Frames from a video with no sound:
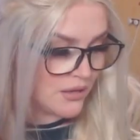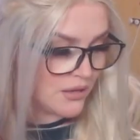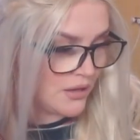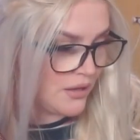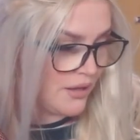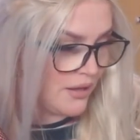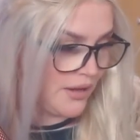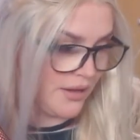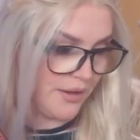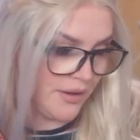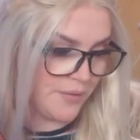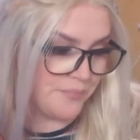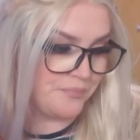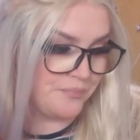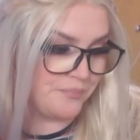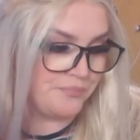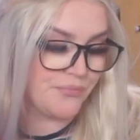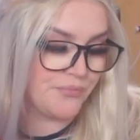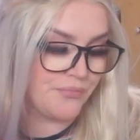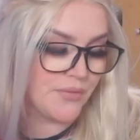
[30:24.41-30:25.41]

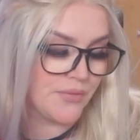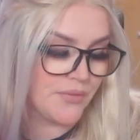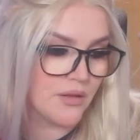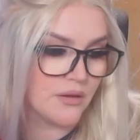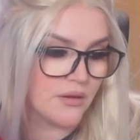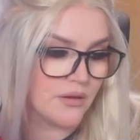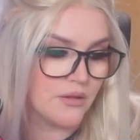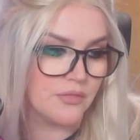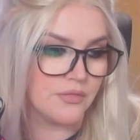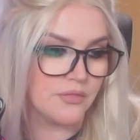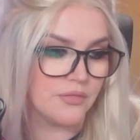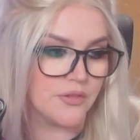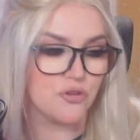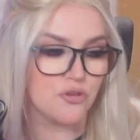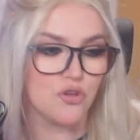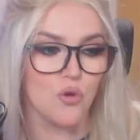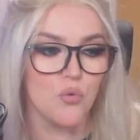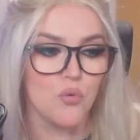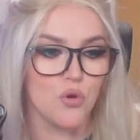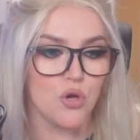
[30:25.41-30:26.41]
That
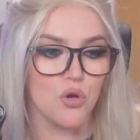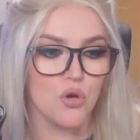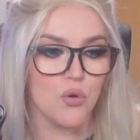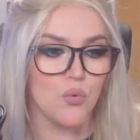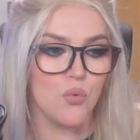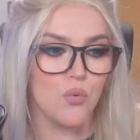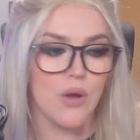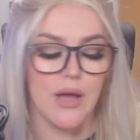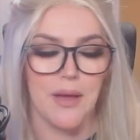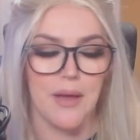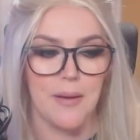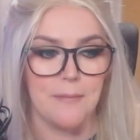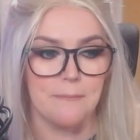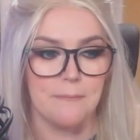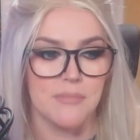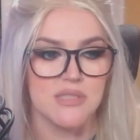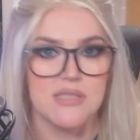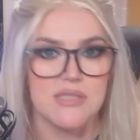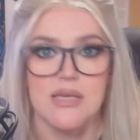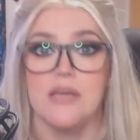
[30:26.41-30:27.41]
don't go
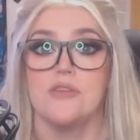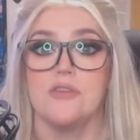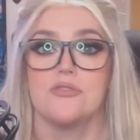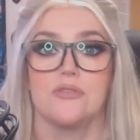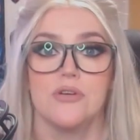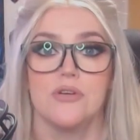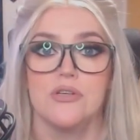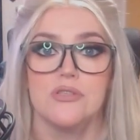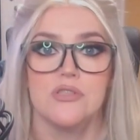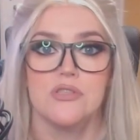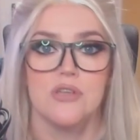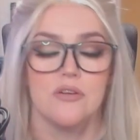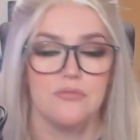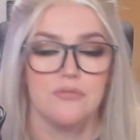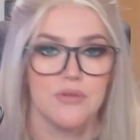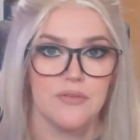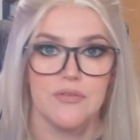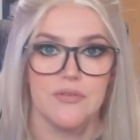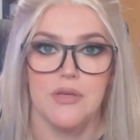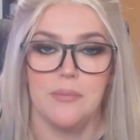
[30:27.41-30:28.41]
see-through and stuff whenever
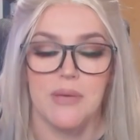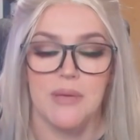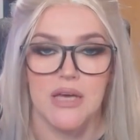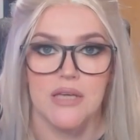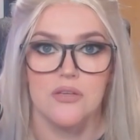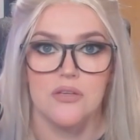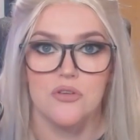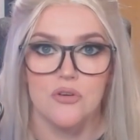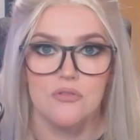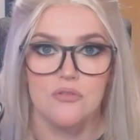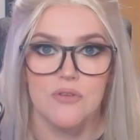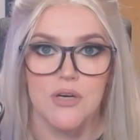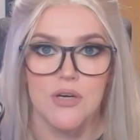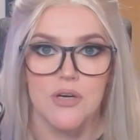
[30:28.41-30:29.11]
you bend over,